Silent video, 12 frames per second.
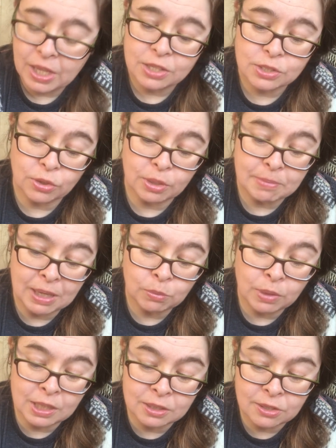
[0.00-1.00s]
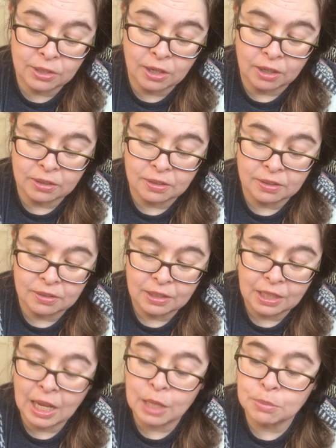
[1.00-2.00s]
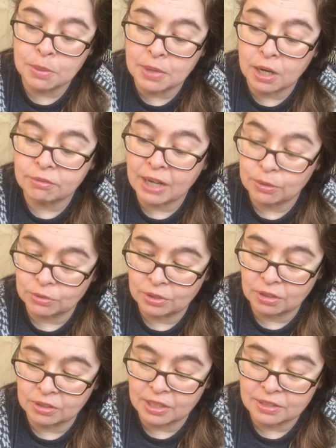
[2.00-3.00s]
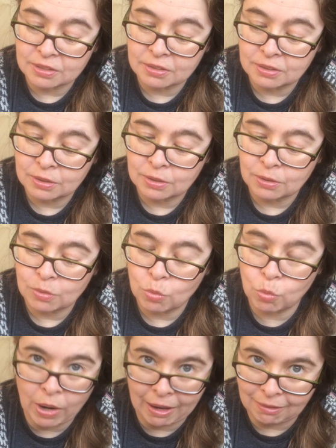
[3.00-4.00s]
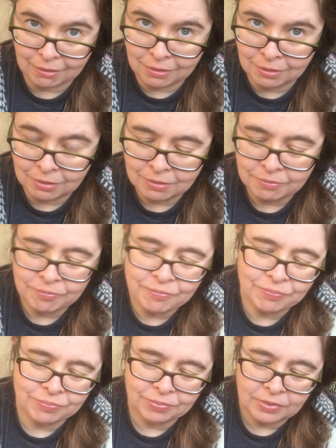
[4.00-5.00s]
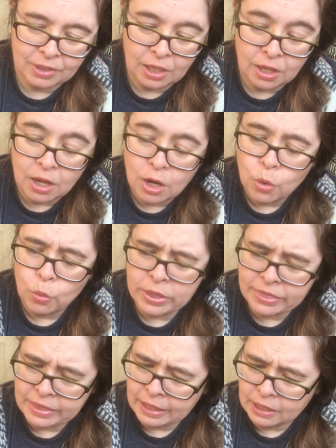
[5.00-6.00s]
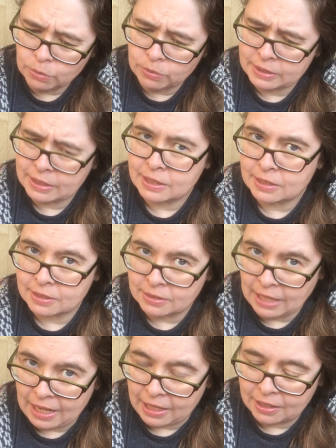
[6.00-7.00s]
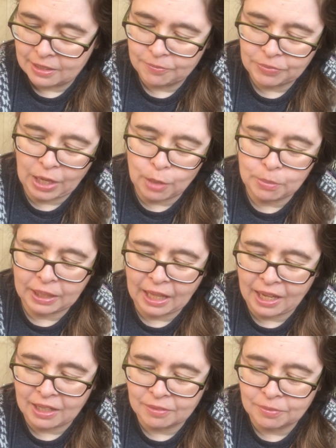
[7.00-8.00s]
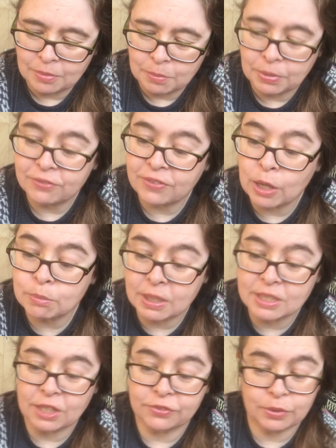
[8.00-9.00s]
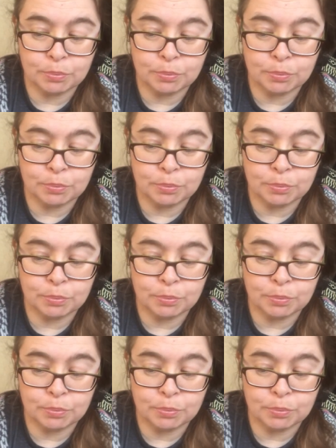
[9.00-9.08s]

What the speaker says: So the men went into the garden, and Mamma rounded on us. "Well?" "We think it was a snake," I began, but found myself